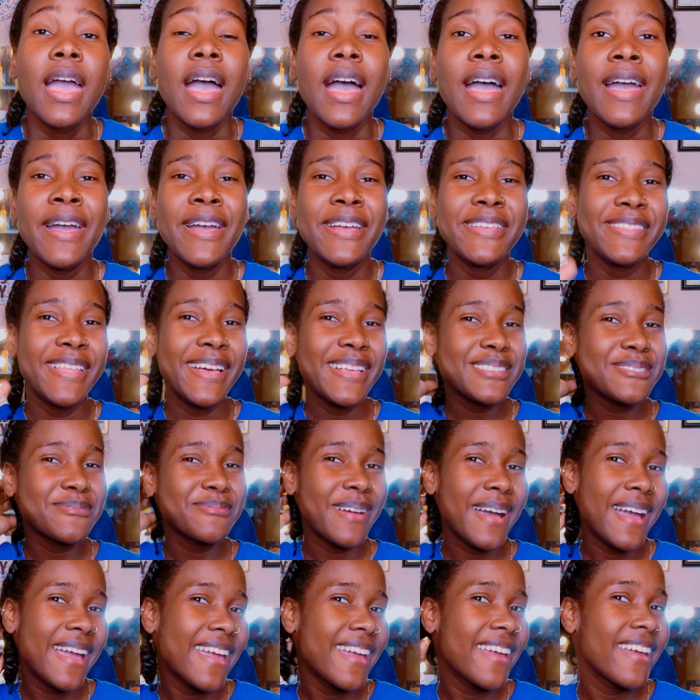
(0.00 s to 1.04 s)
that's
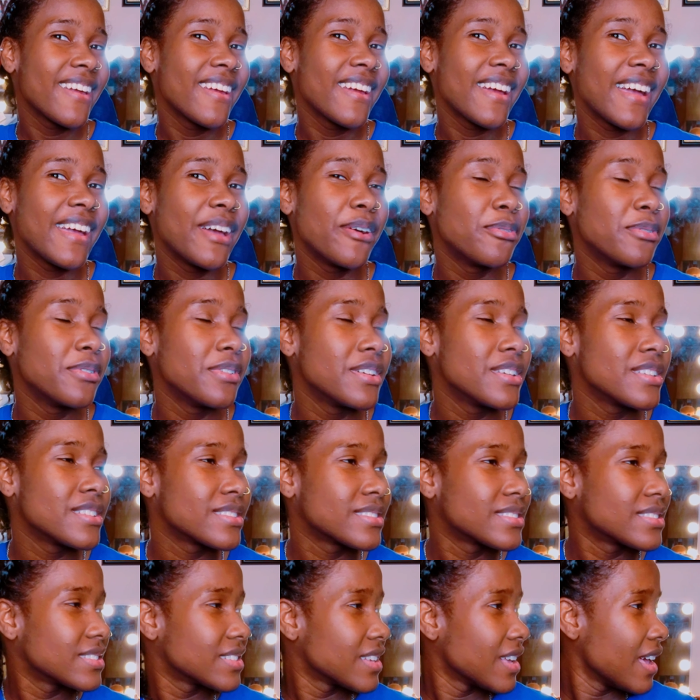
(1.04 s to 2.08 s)
my hair. I
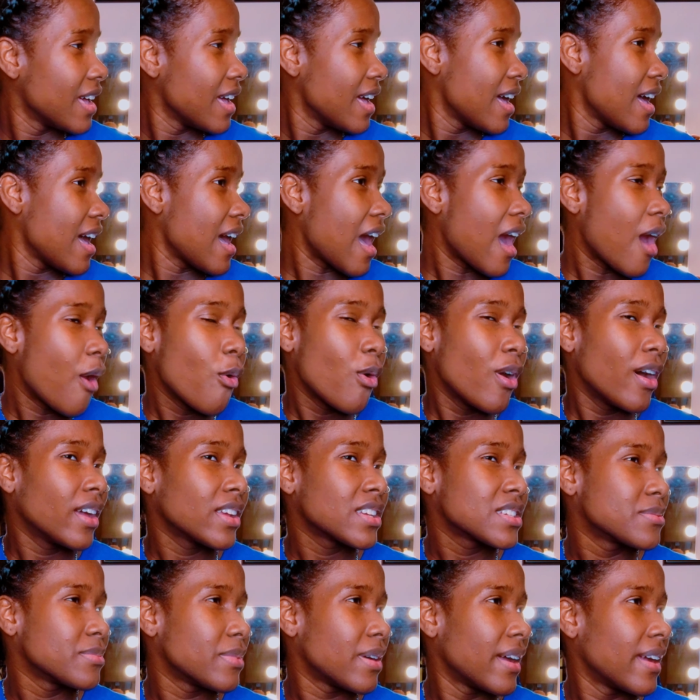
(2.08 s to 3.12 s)

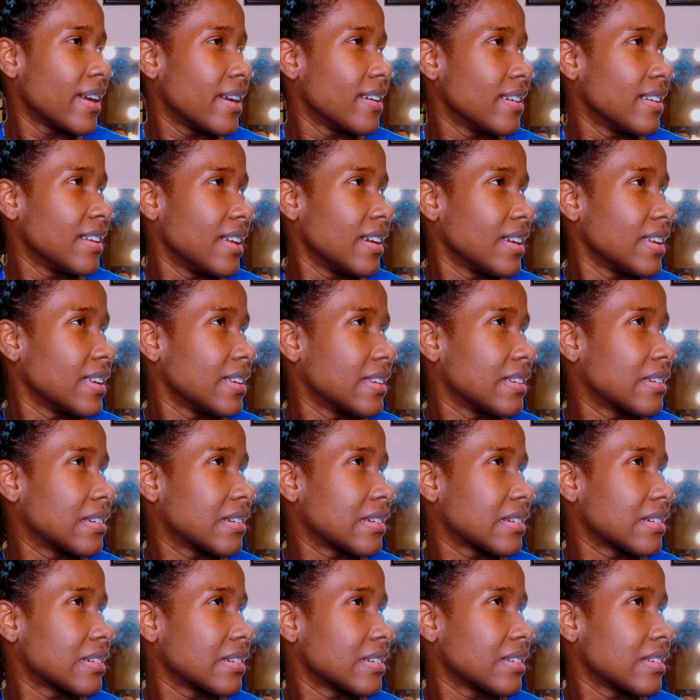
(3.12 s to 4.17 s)
washed my hair like
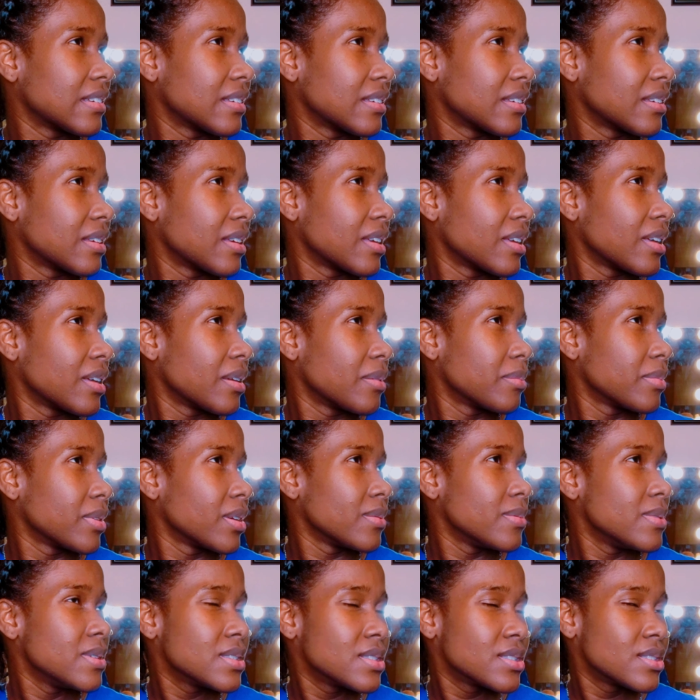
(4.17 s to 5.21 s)

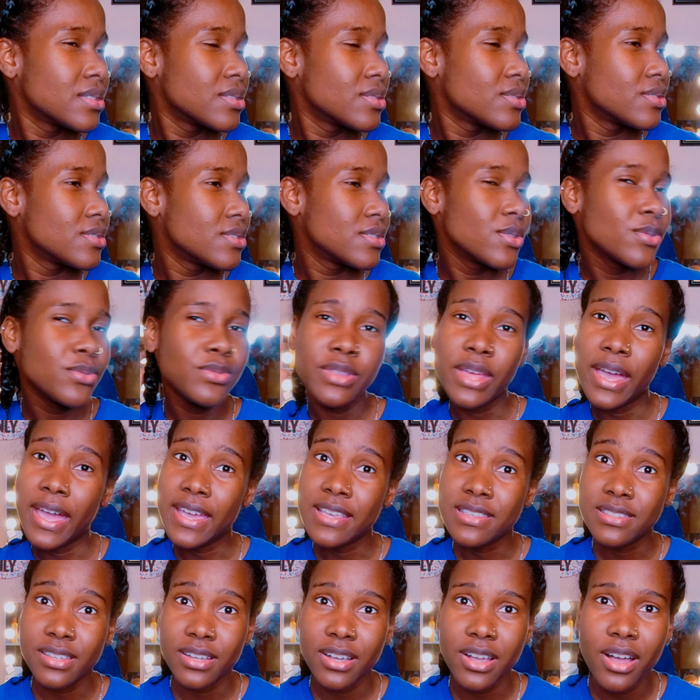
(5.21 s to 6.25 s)
maybe 2
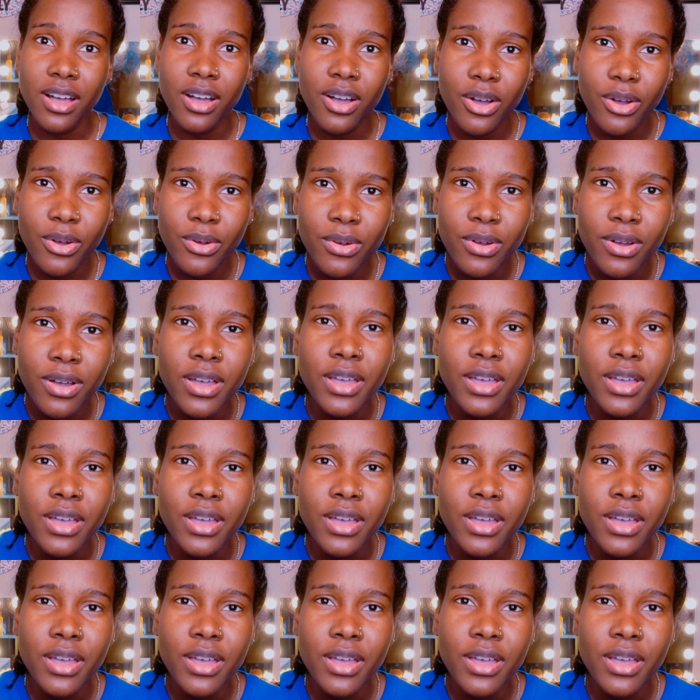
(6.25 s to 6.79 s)
days ago.